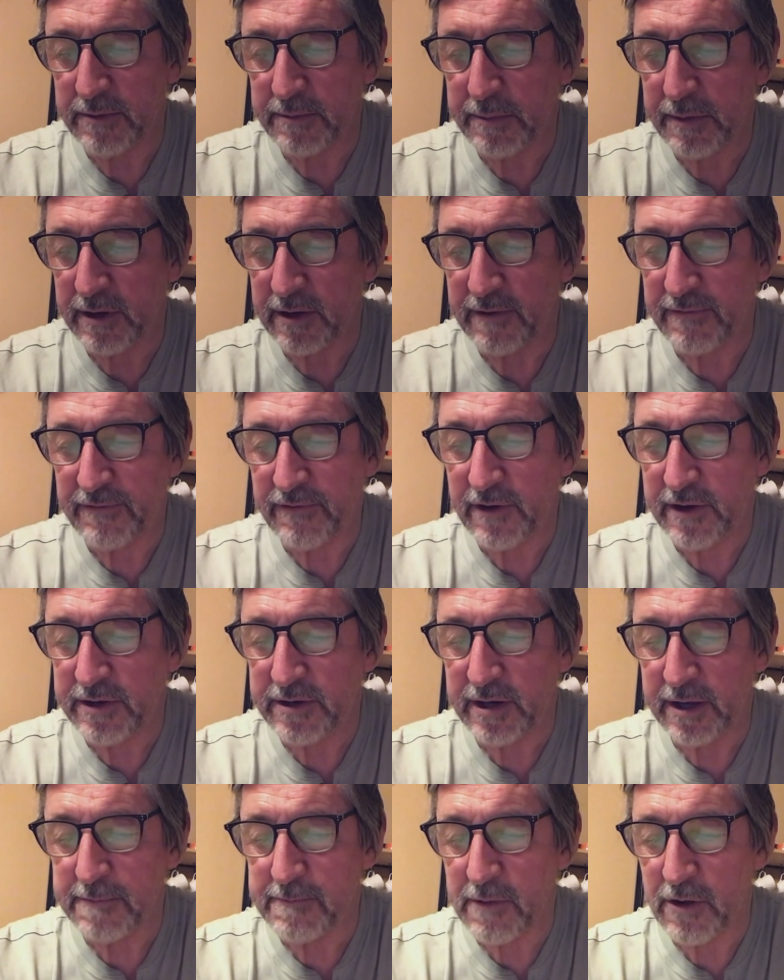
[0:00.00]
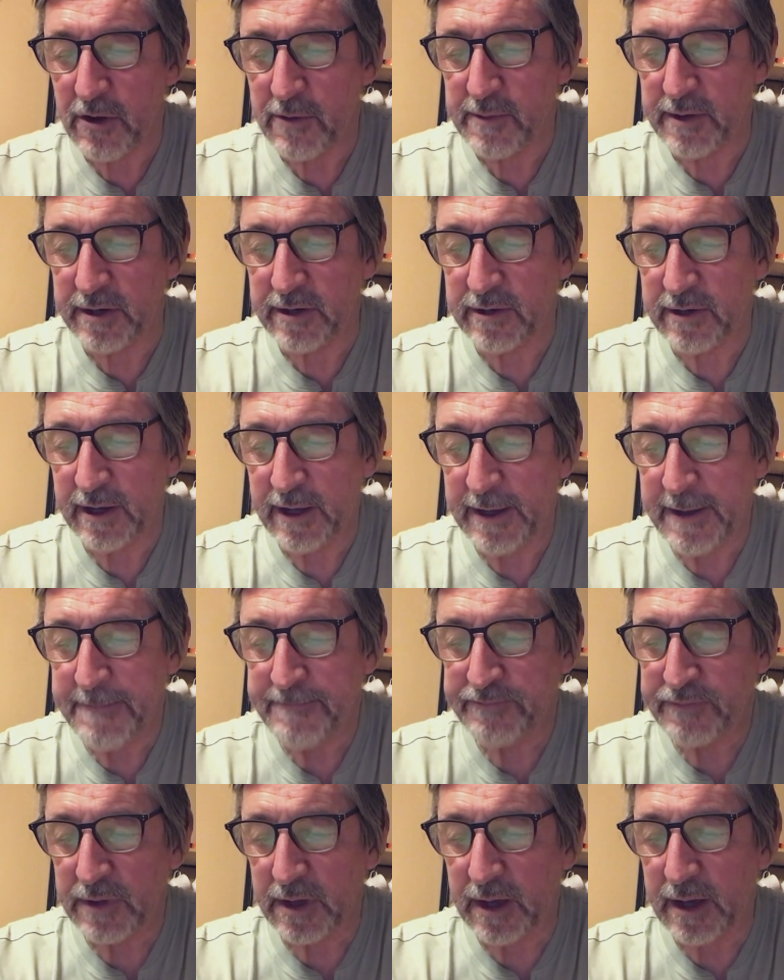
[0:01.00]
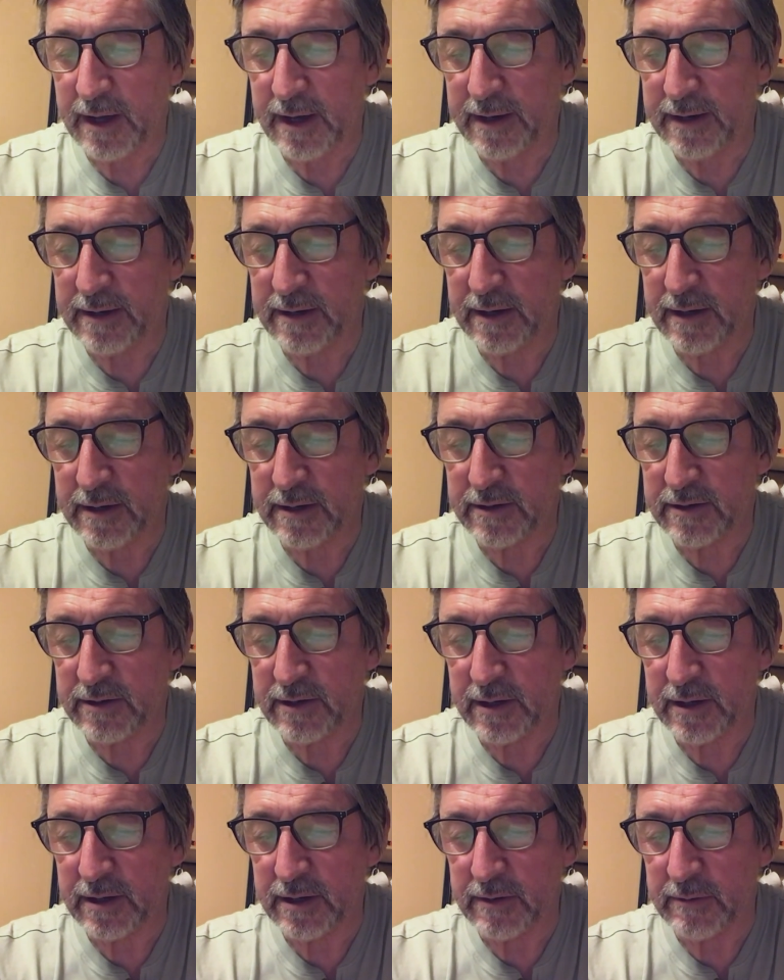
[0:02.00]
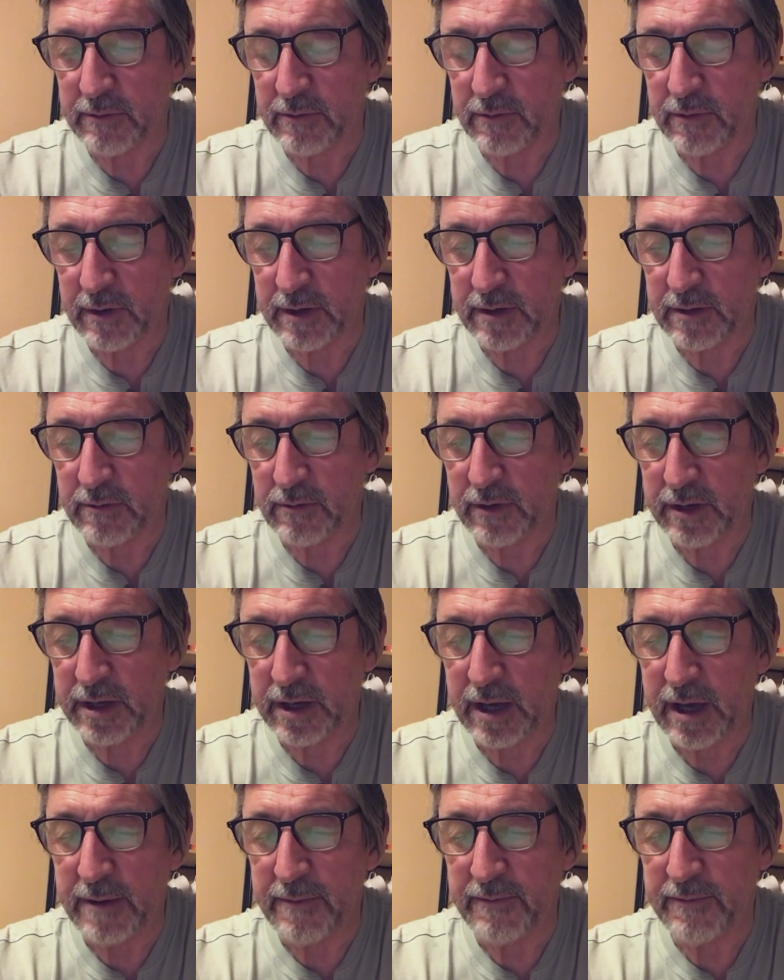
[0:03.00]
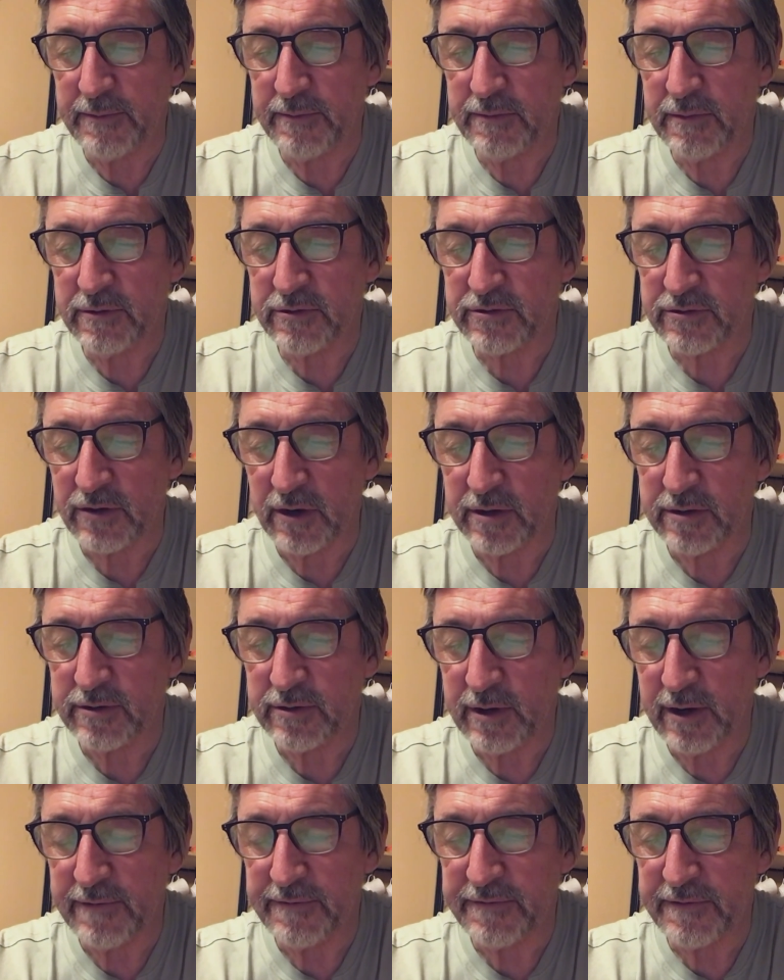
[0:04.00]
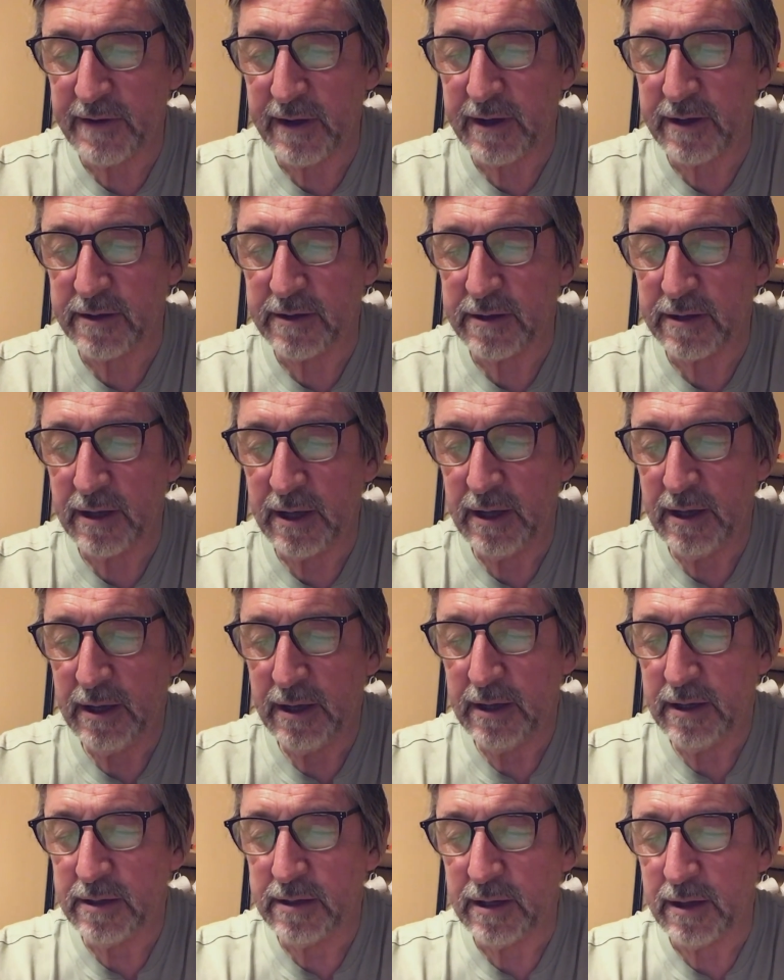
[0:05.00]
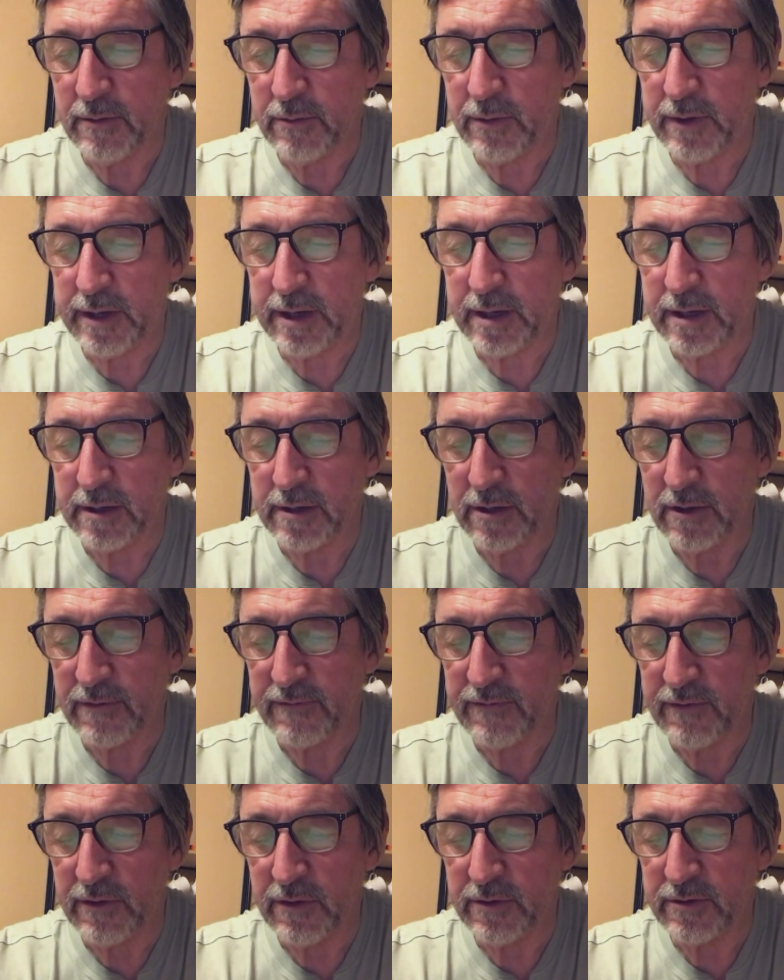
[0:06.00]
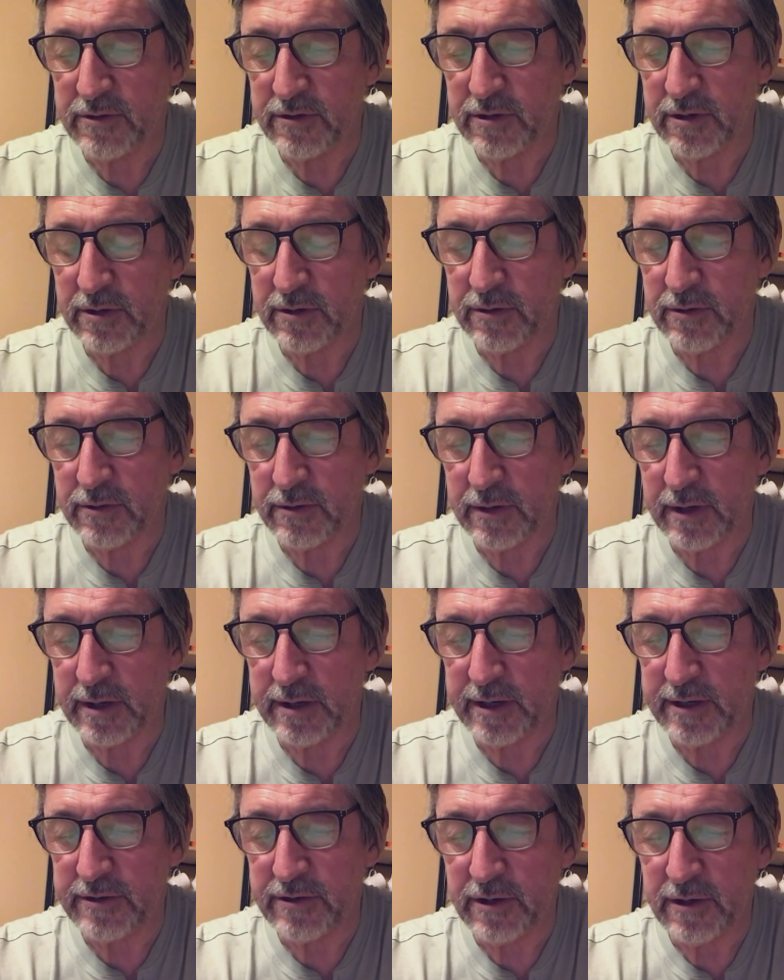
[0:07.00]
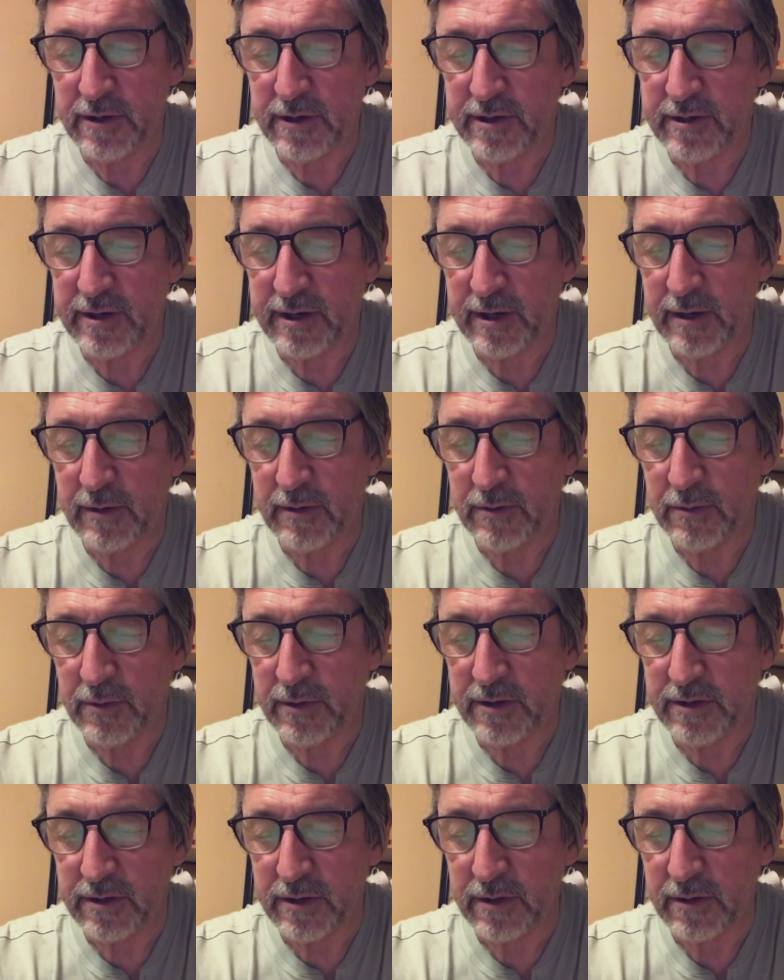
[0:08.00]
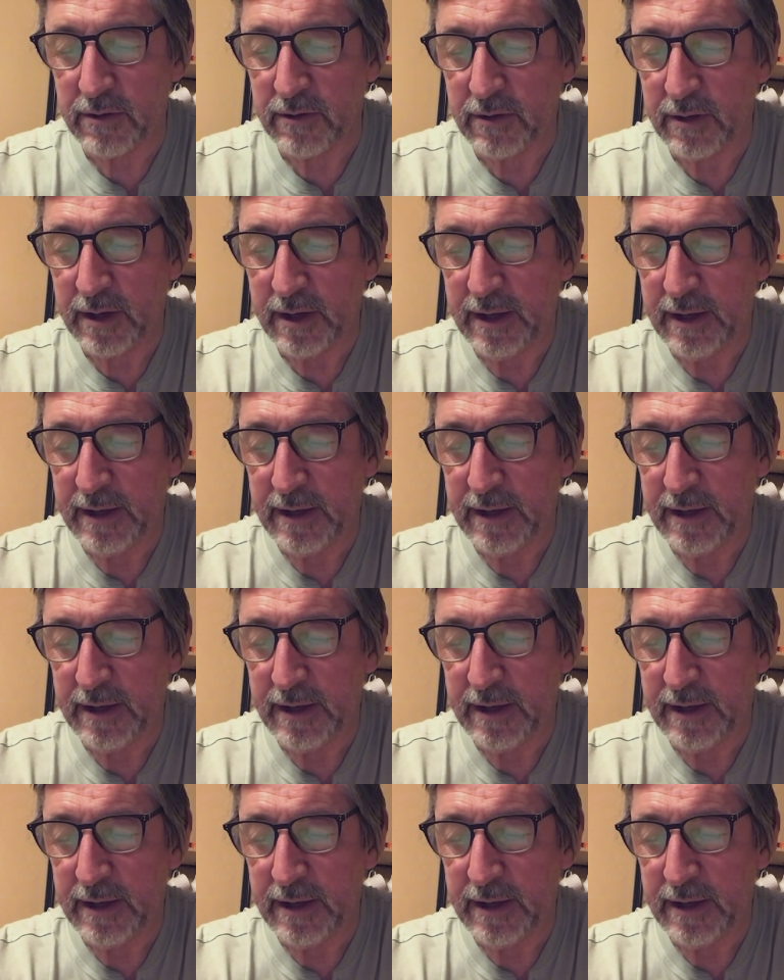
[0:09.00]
but a fleeting moment, and that when we keep strong to our faith, that we can look forward to an eternity with you.